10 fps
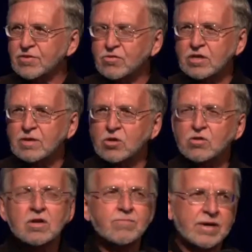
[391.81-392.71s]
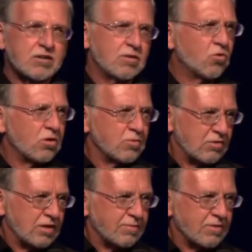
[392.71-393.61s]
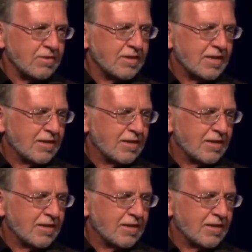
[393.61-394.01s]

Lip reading: for a dream, you'll come back tomorrow with dreams.